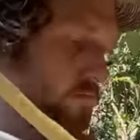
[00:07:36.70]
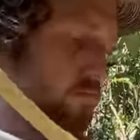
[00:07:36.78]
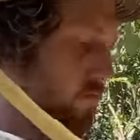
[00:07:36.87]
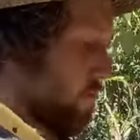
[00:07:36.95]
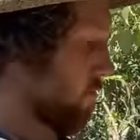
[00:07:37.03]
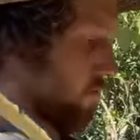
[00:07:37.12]

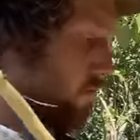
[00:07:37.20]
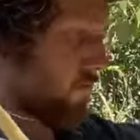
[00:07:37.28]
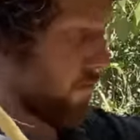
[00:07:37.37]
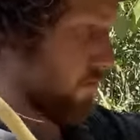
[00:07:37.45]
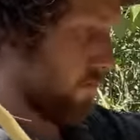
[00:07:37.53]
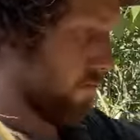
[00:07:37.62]
tan
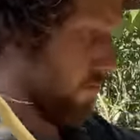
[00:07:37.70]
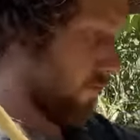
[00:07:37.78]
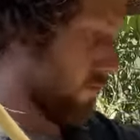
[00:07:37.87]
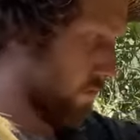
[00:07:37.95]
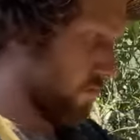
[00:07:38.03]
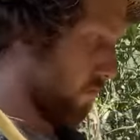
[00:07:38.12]
leather
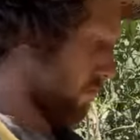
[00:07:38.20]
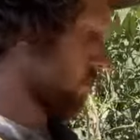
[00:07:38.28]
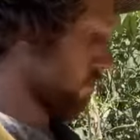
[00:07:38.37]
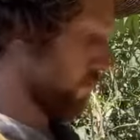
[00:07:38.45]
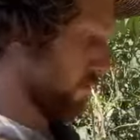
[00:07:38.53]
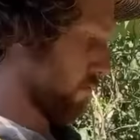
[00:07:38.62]
deteriorates with
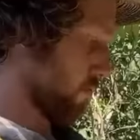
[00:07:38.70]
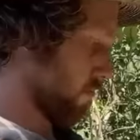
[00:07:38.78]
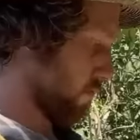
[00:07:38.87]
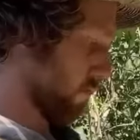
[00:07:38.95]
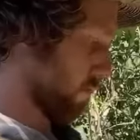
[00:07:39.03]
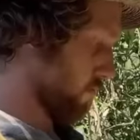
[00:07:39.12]

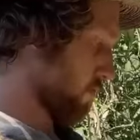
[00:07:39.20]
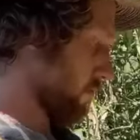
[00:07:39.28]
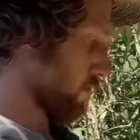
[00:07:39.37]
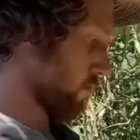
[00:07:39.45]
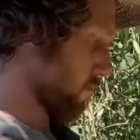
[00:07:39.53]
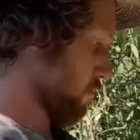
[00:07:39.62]
sunlight,
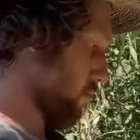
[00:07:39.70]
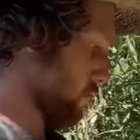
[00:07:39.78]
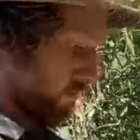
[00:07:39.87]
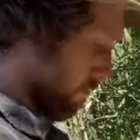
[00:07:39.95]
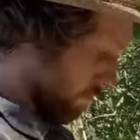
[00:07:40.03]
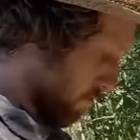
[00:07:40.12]
sweat,
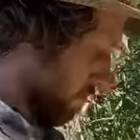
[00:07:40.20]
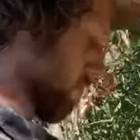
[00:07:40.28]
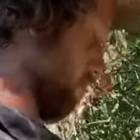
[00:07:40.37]
moisture,